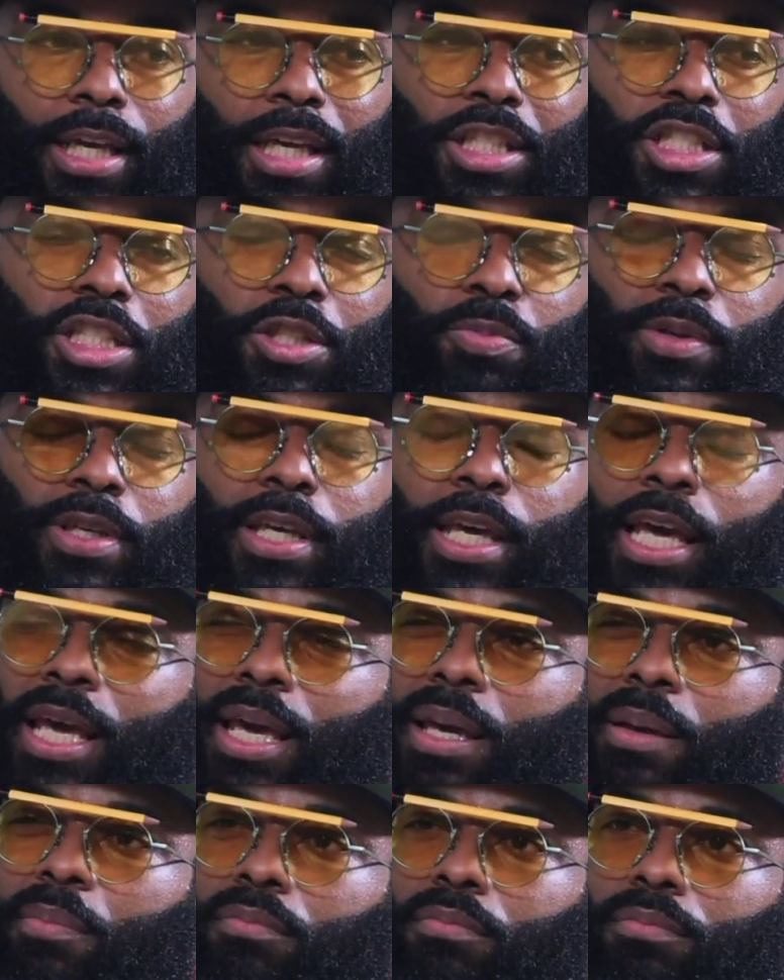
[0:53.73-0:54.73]
it just
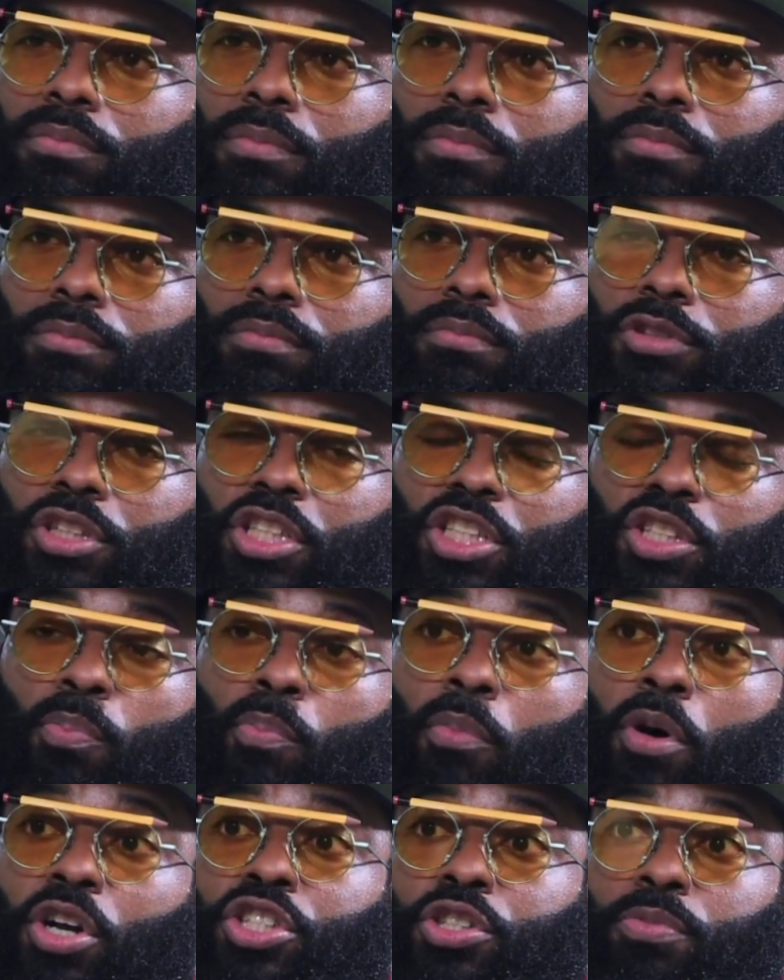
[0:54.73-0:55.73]
became just
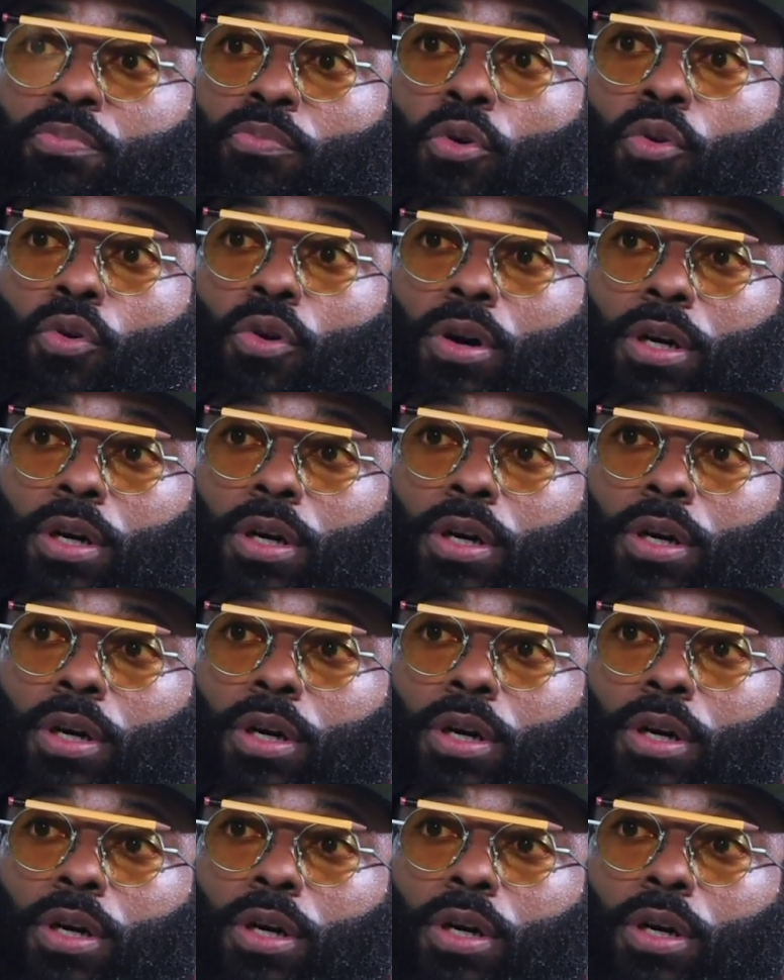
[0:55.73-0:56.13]
much more.